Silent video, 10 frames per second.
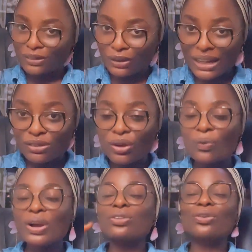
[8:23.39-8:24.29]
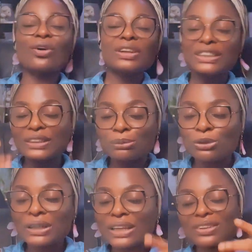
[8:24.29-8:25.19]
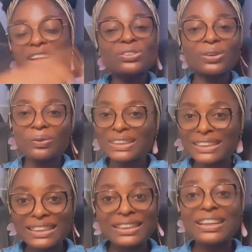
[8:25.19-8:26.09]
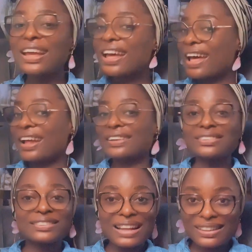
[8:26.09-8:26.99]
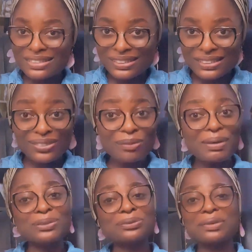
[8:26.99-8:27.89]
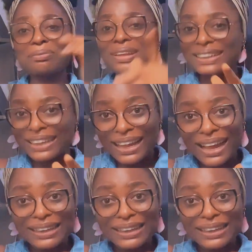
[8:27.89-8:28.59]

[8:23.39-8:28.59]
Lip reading: so that it's not when you're all in the mood and you now throw away the key and that's it, your man will remain there.